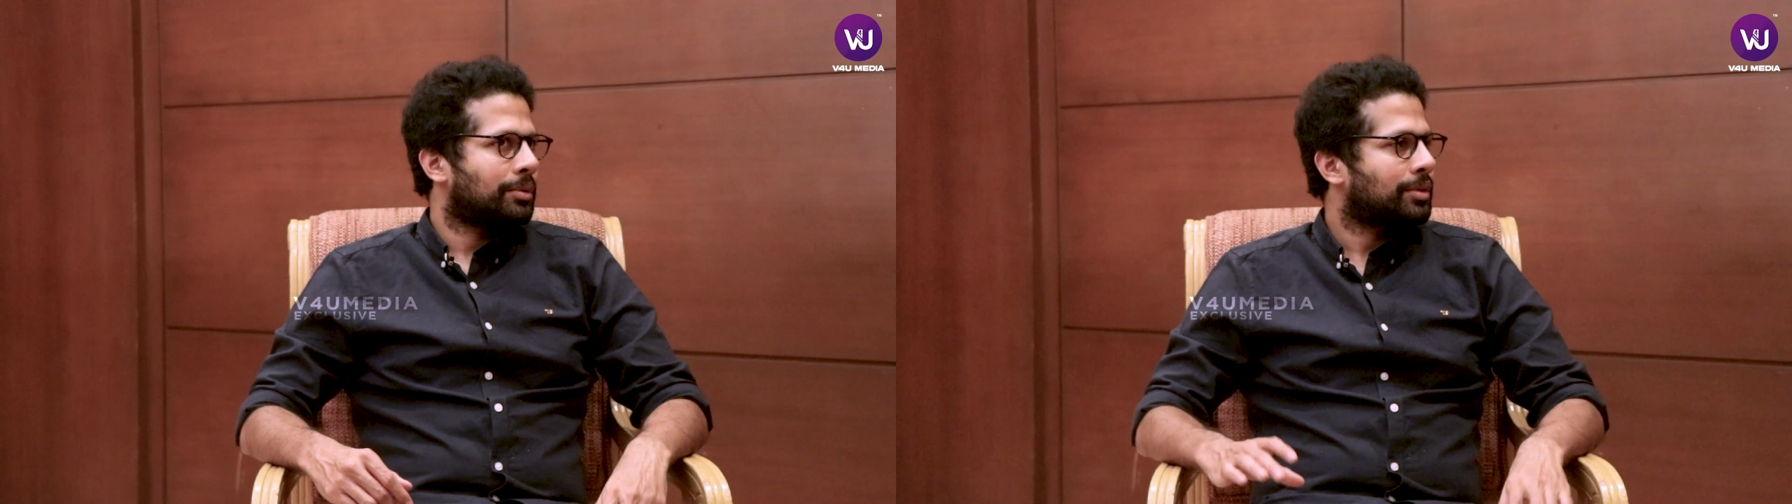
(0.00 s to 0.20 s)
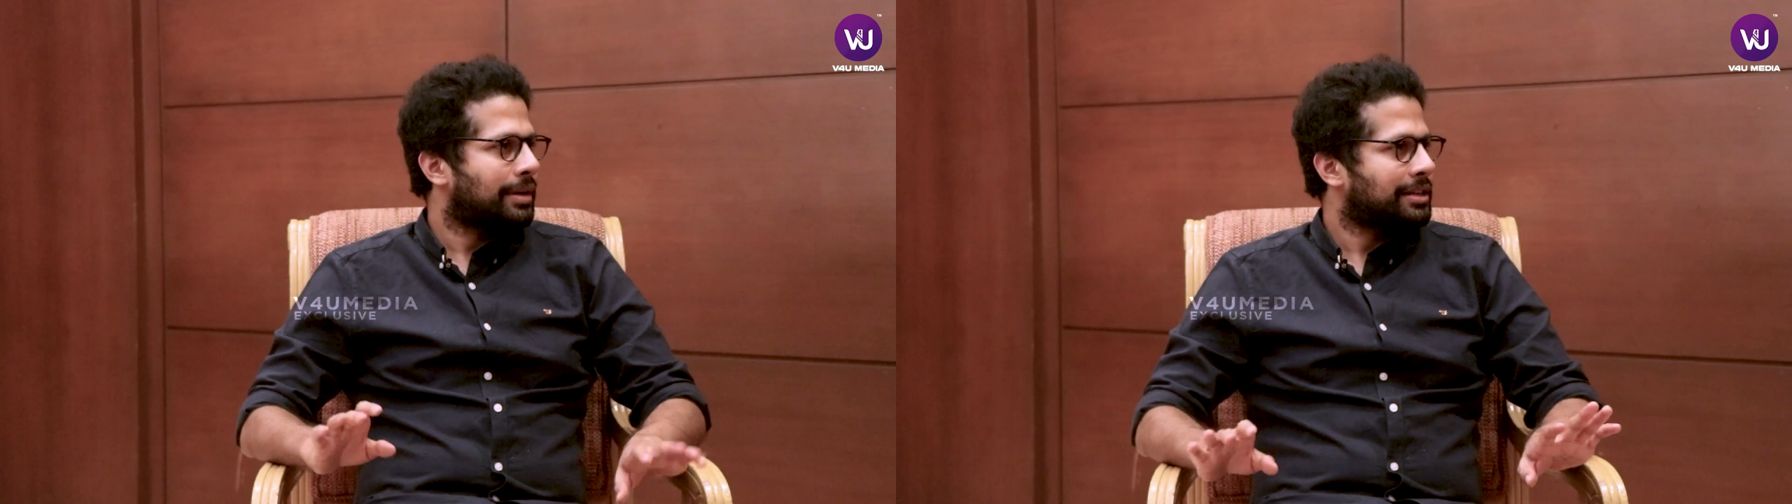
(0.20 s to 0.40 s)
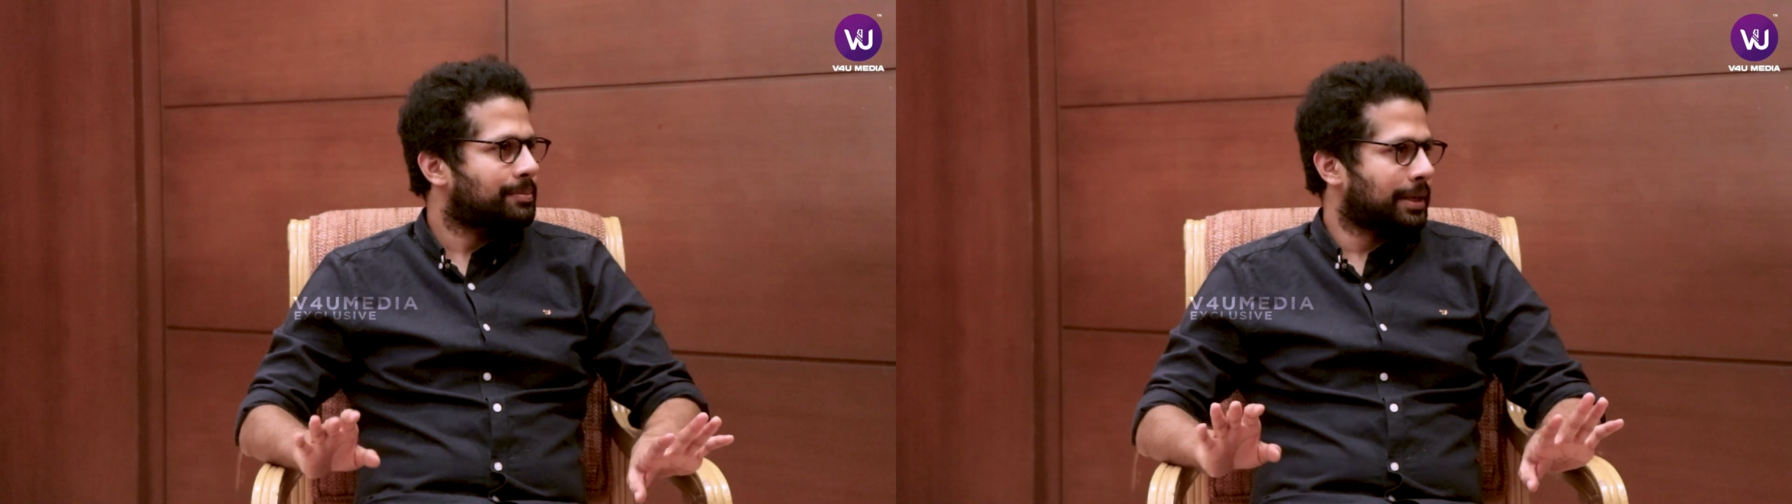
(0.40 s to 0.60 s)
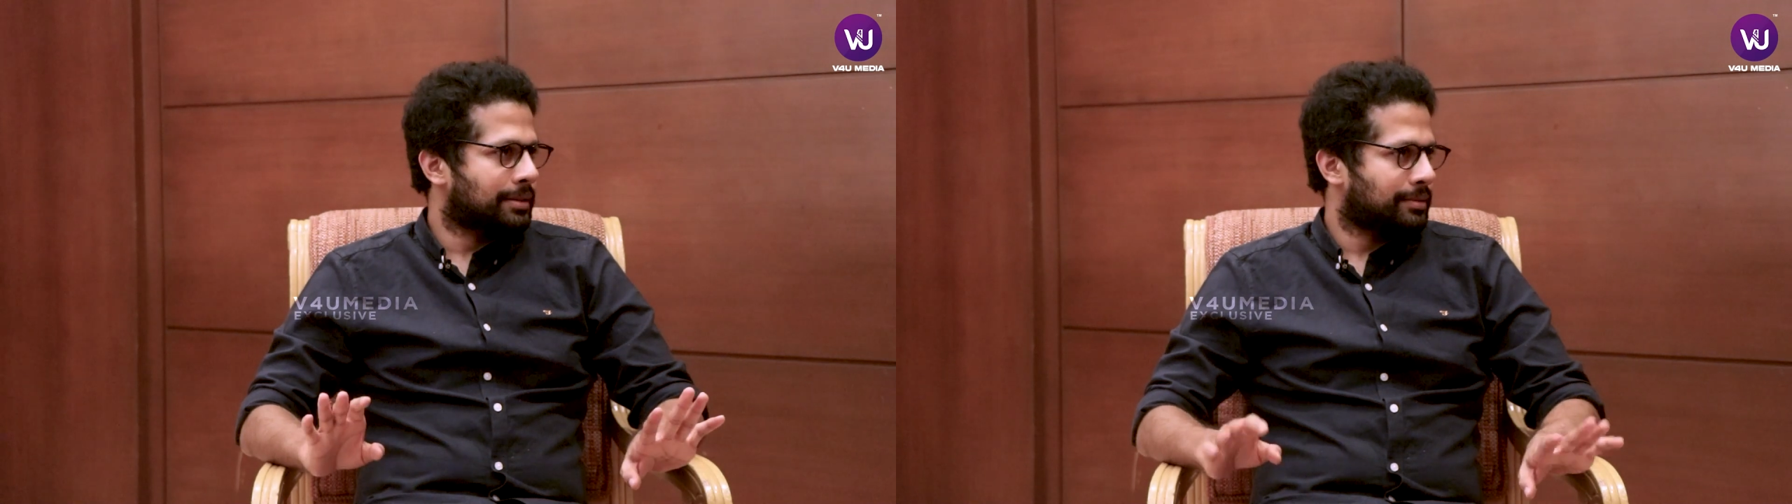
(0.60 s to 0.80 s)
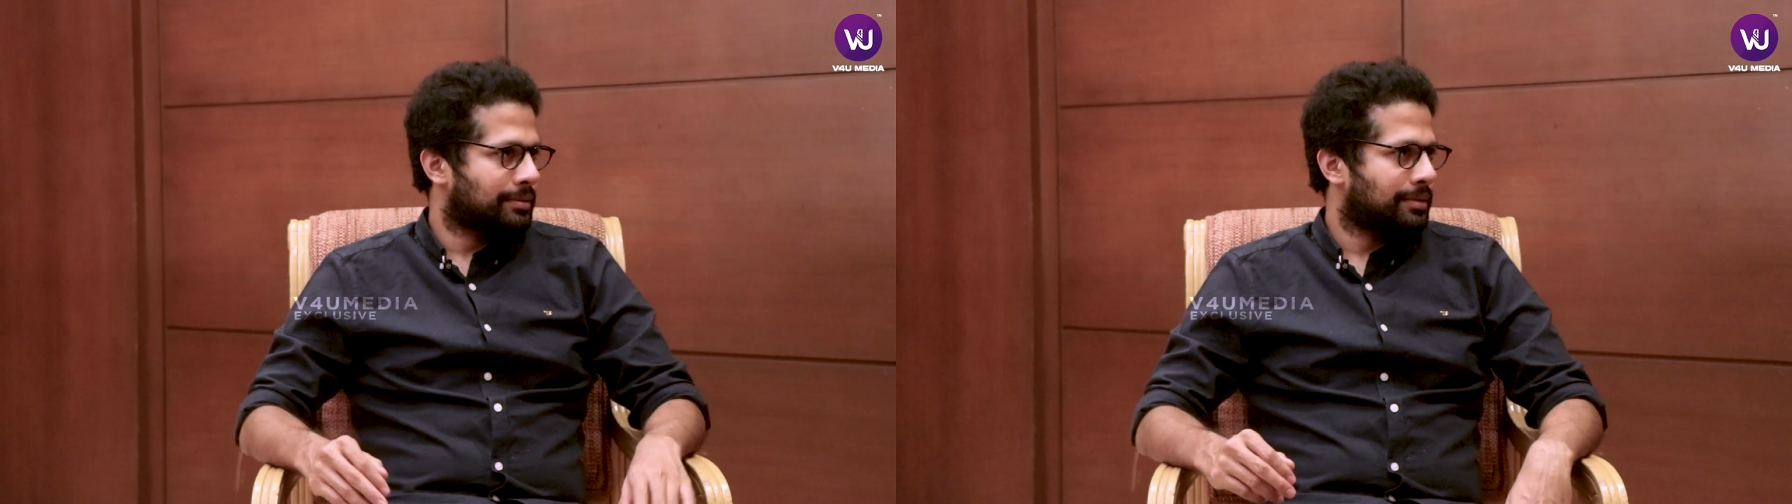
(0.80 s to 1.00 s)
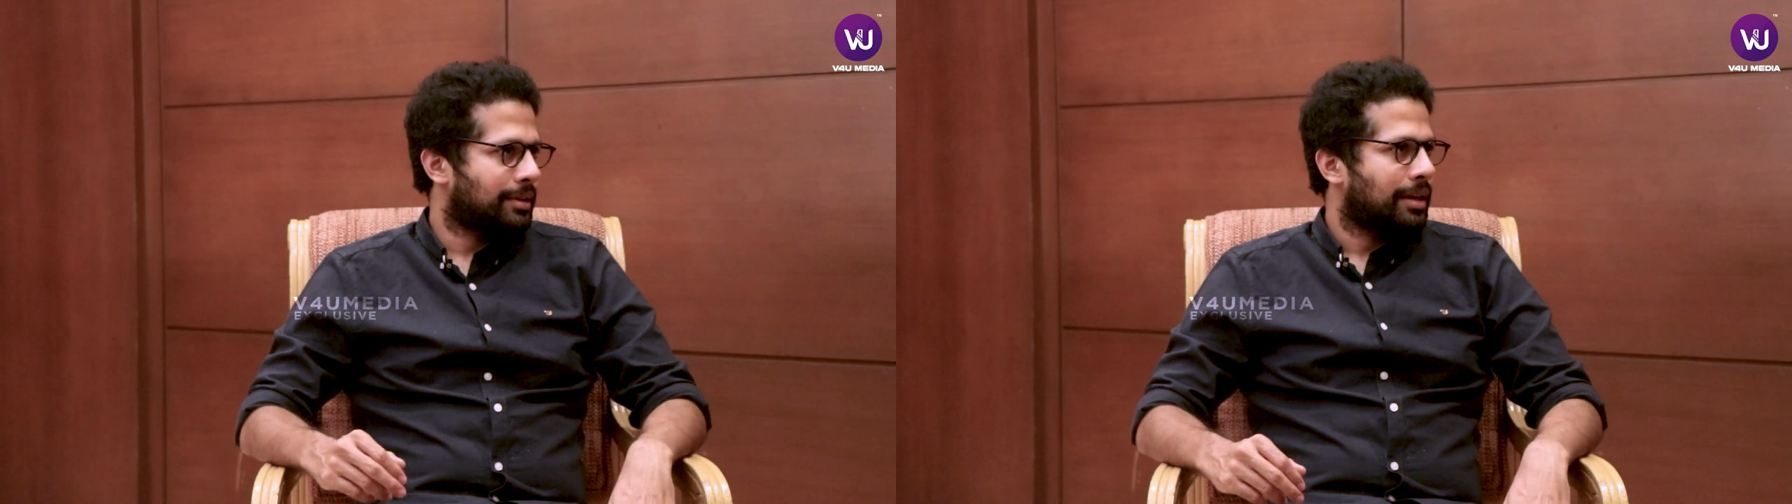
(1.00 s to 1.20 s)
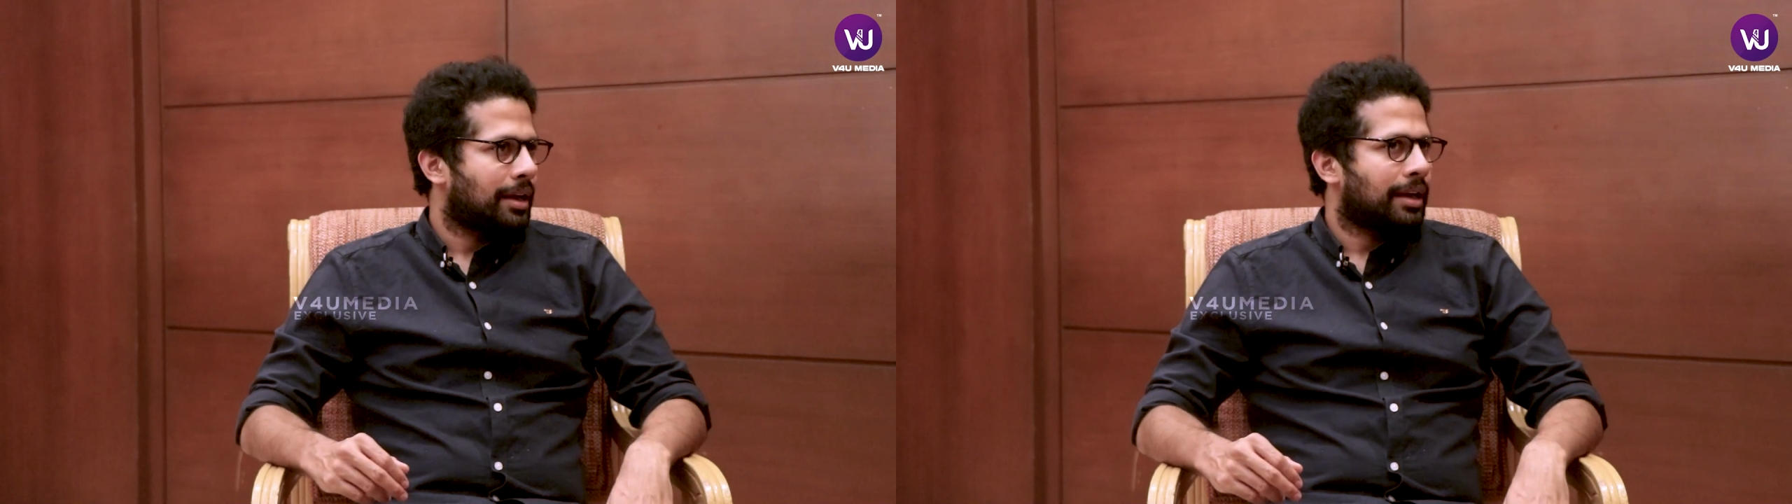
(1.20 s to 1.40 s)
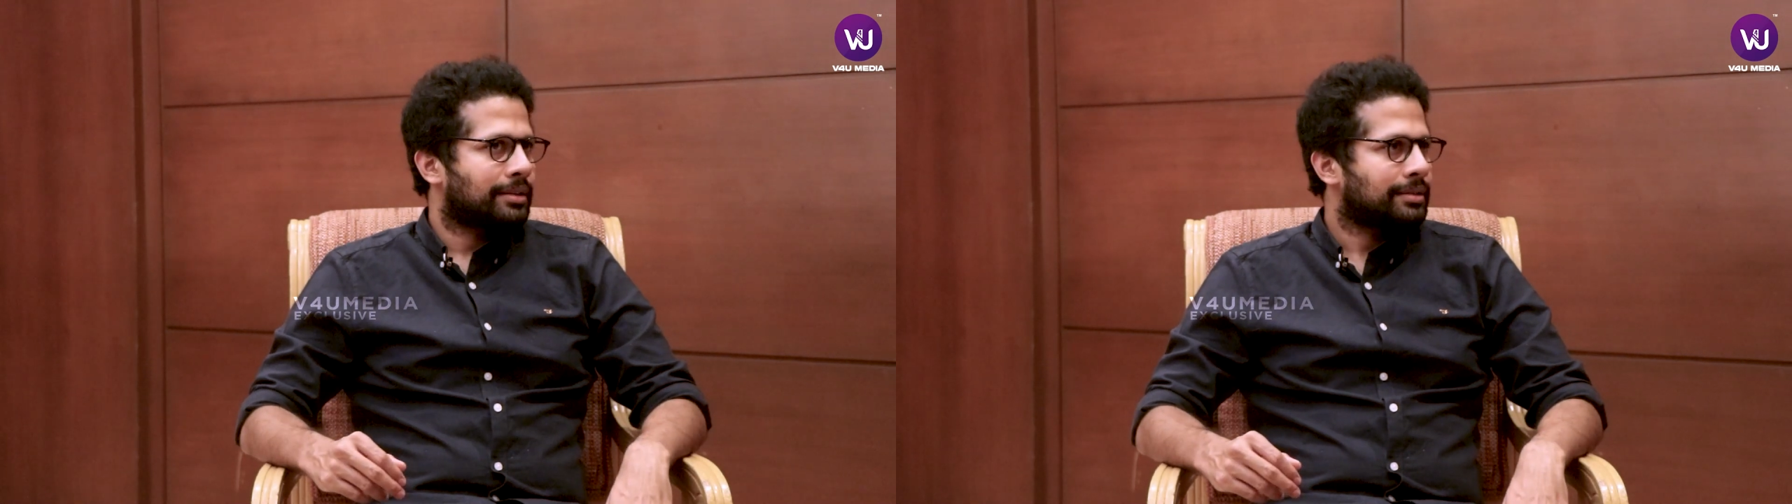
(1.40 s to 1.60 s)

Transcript: Or respect. At